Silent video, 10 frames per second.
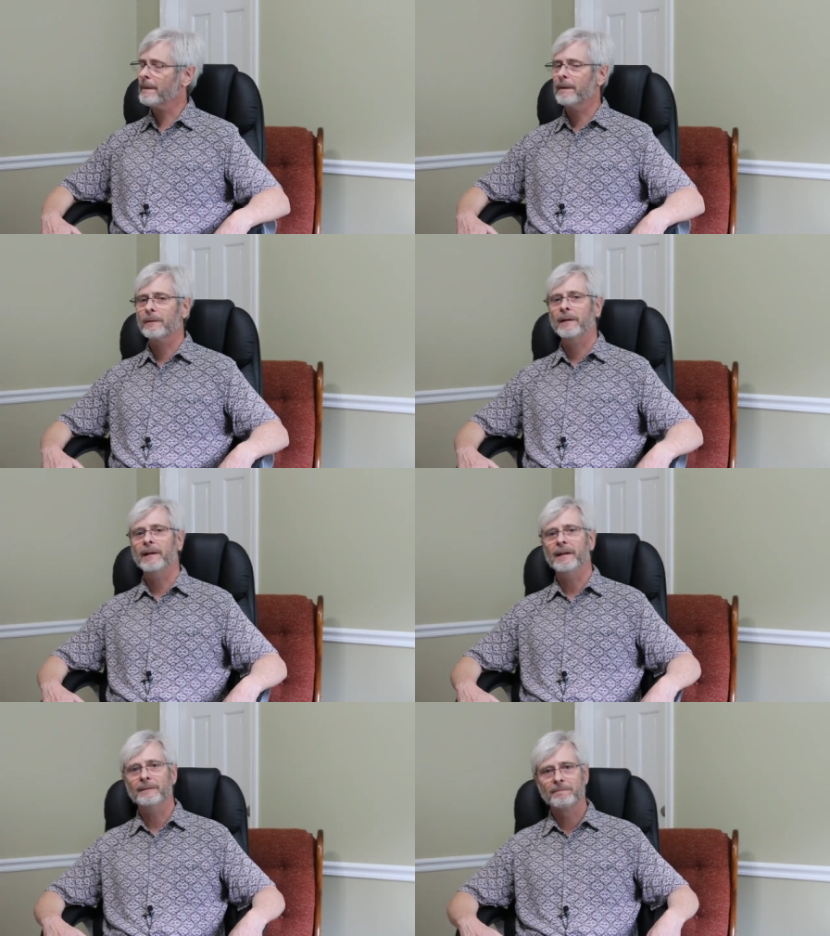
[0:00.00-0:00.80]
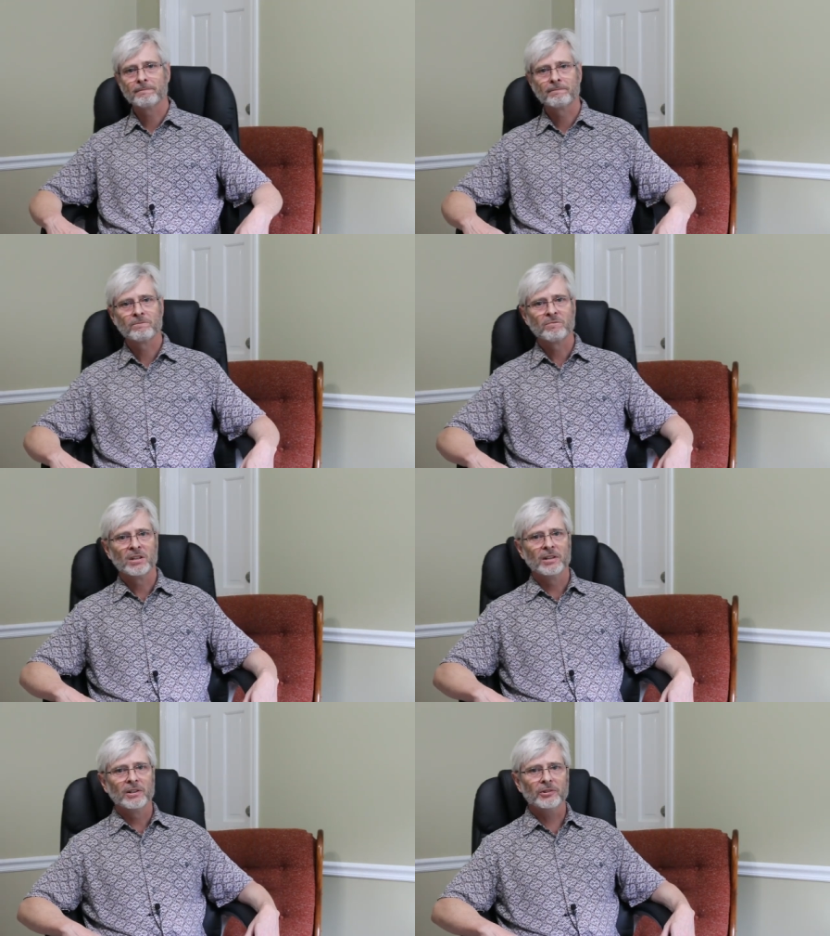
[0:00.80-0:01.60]
Okay,
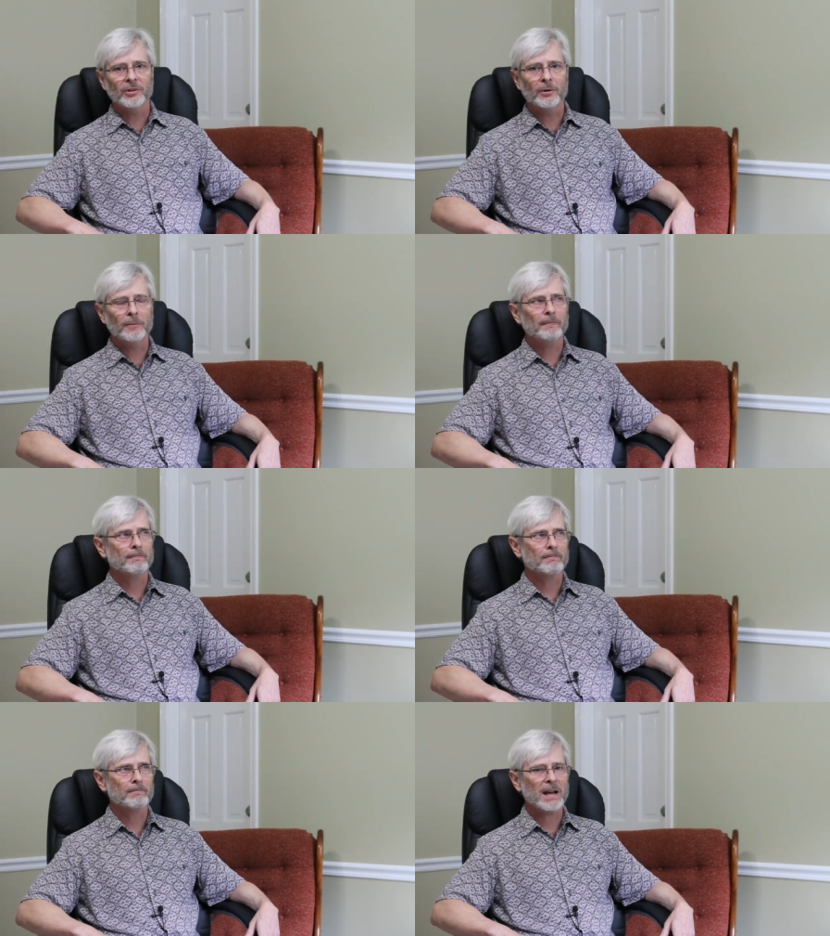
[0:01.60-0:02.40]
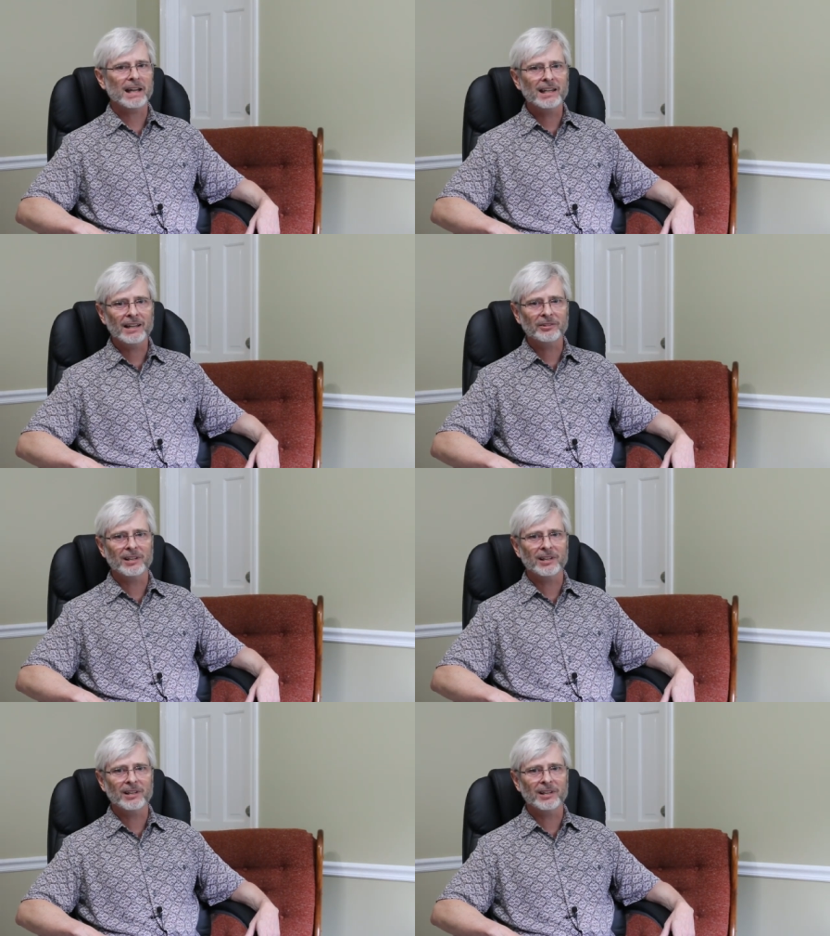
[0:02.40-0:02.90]
so I guess